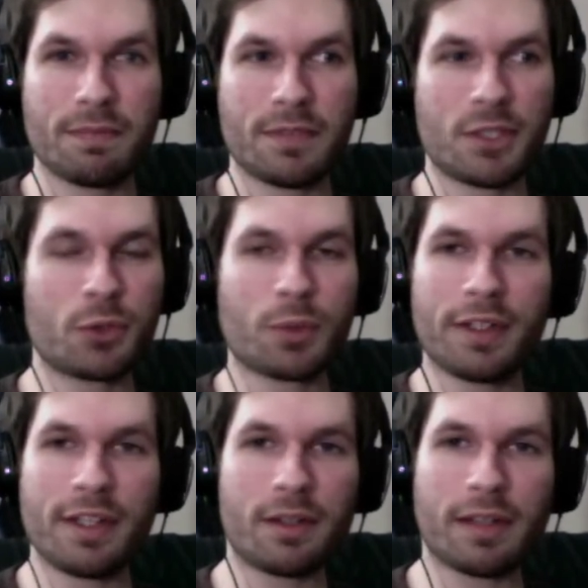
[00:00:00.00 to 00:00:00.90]
you'd
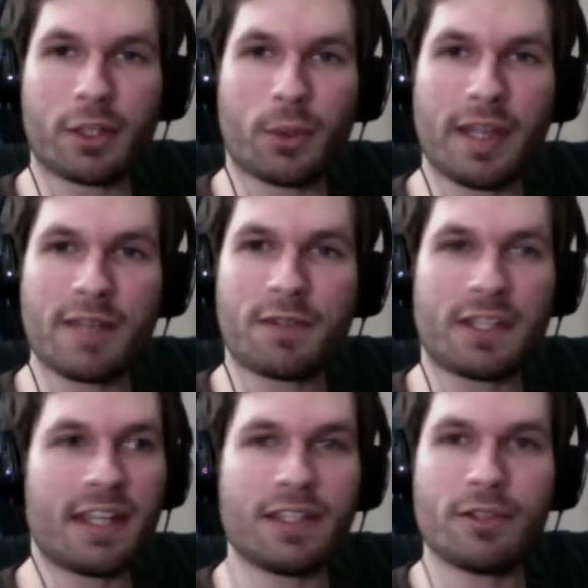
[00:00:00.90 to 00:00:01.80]
run in there like Quake,
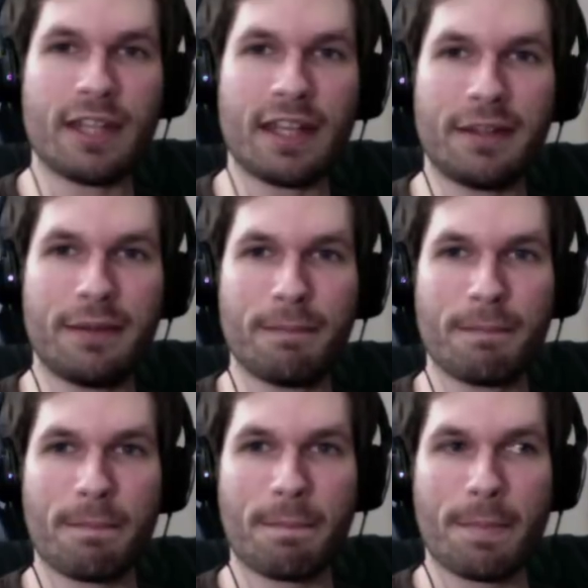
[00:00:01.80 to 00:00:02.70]
forget it, you're dead.
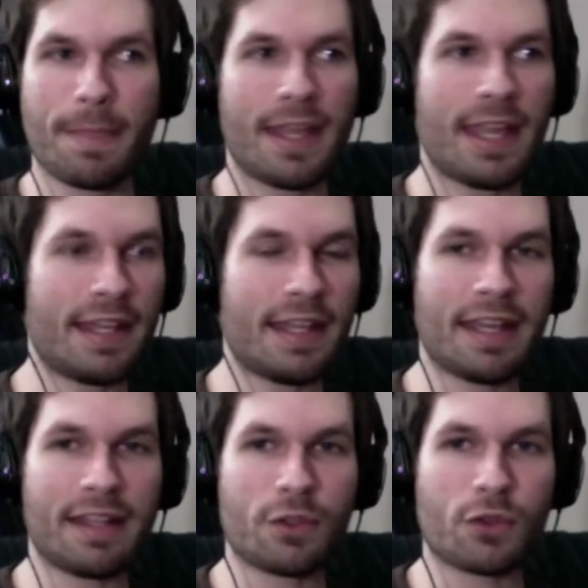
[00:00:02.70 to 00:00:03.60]
And
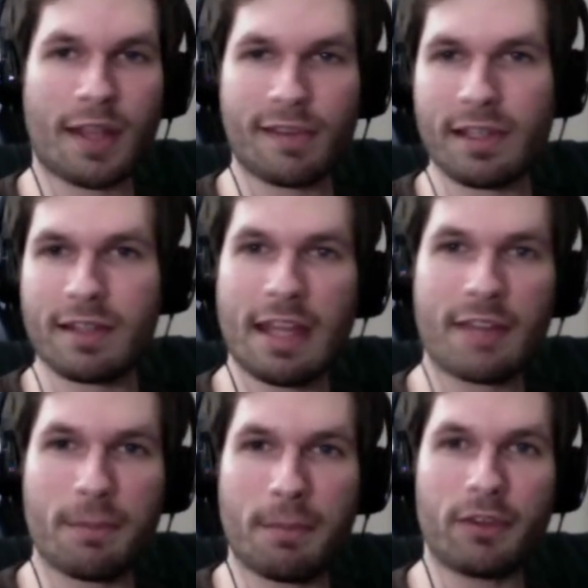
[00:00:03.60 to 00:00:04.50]
then translate
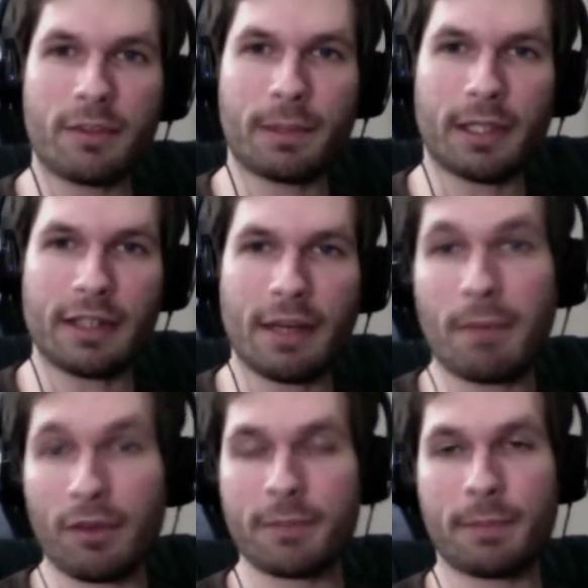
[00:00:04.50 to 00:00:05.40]
that to multiplayer. Now,
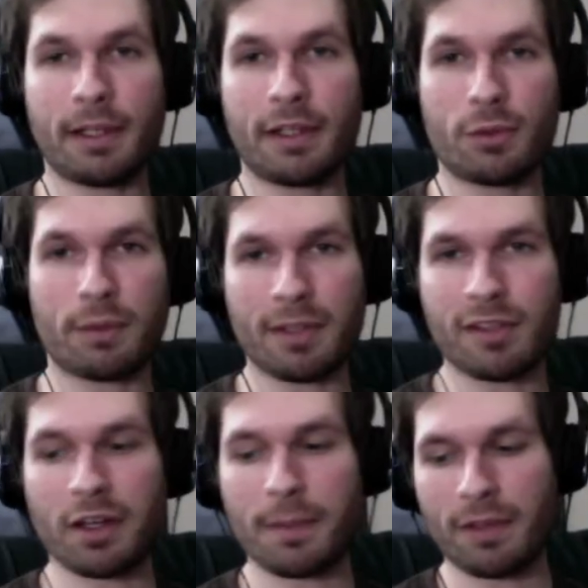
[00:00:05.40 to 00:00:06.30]
multiplayer is what I'm going
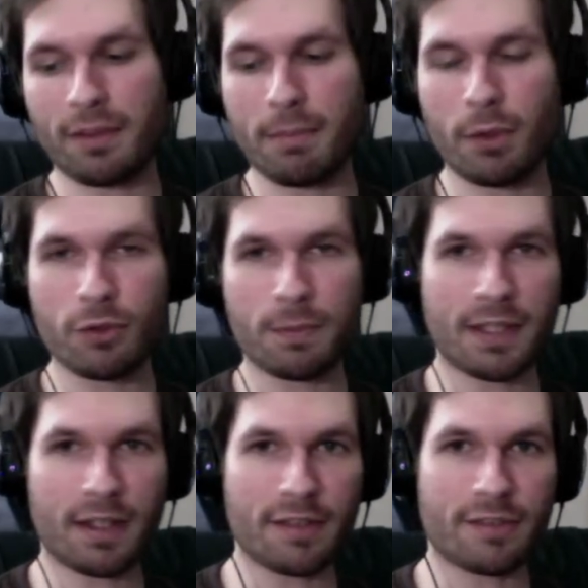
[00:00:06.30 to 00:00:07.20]
to talk about the most
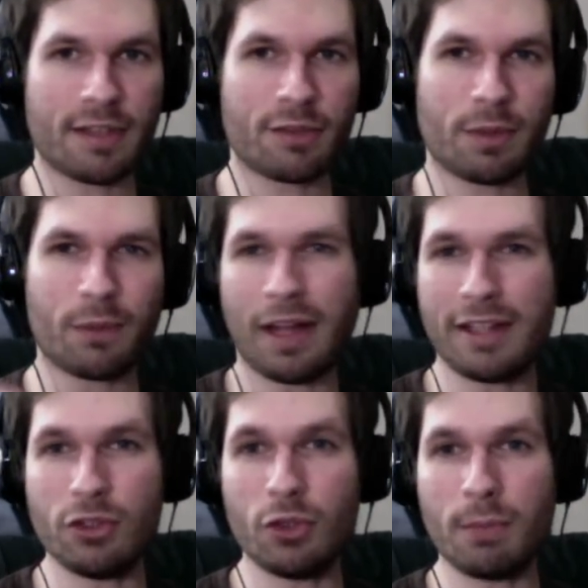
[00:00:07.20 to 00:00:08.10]
because that's what
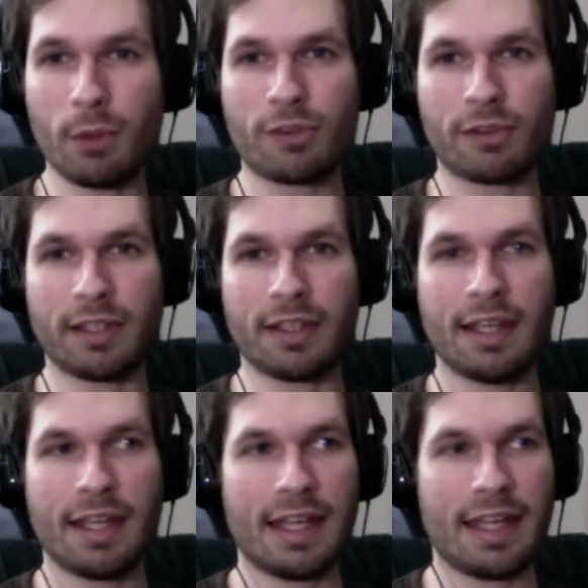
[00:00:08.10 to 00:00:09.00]
I do mostly.
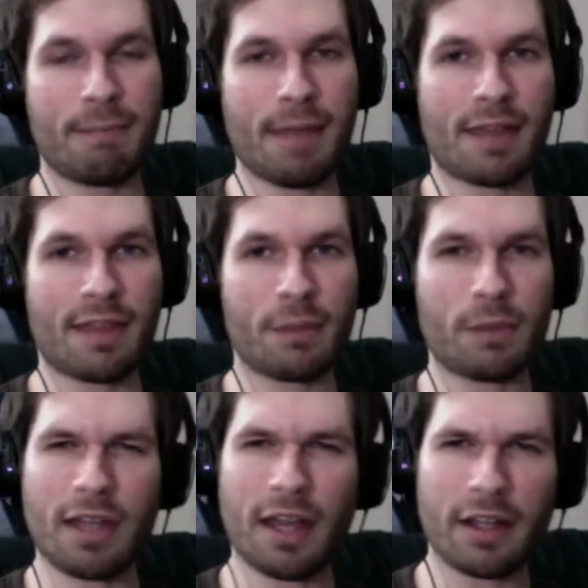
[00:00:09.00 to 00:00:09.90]
And back
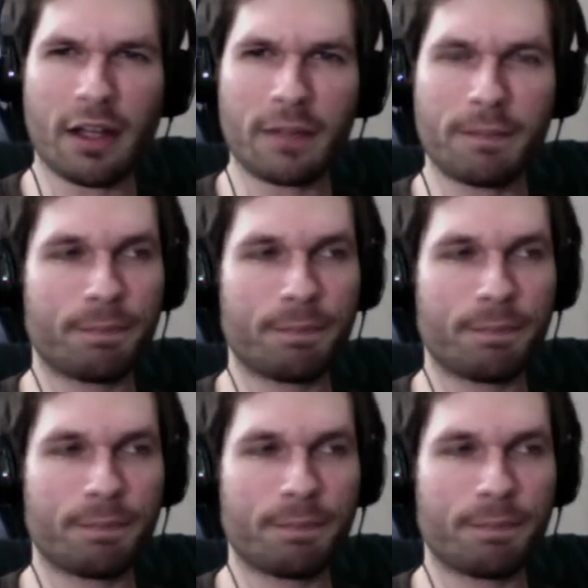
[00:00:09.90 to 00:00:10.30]
then, we got on.